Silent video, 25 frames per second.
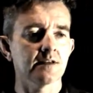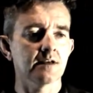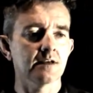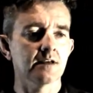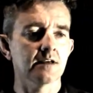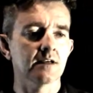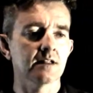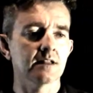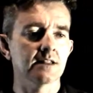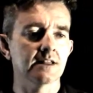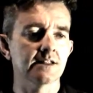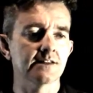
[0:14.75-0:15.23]

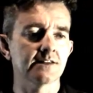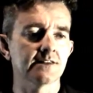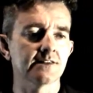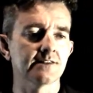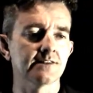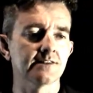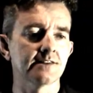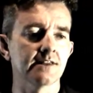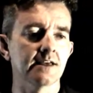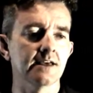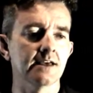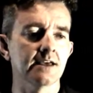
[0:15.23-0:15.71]
Let's
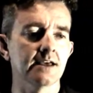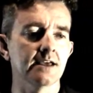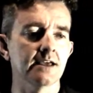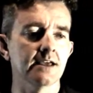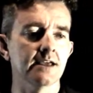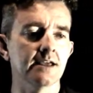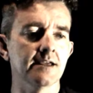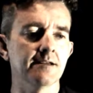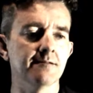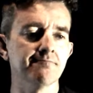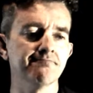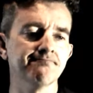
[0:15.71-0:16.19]

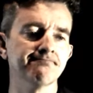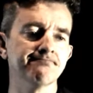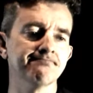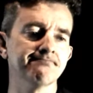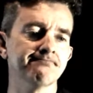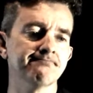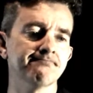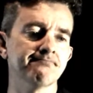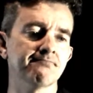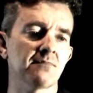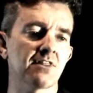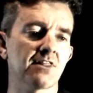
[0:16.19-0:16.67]
say
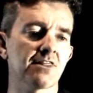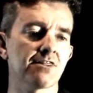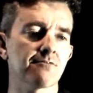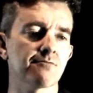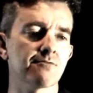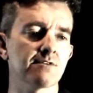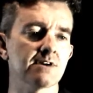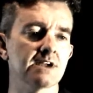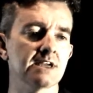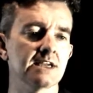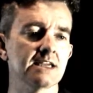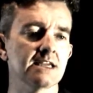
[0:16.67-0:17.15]

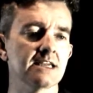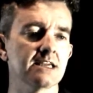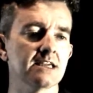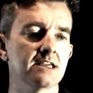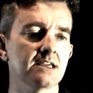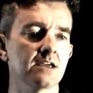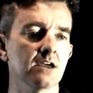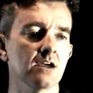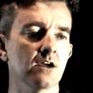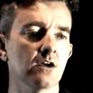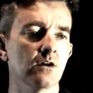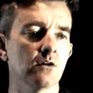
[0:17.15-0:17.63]

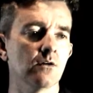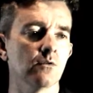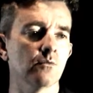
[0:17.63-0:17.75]
3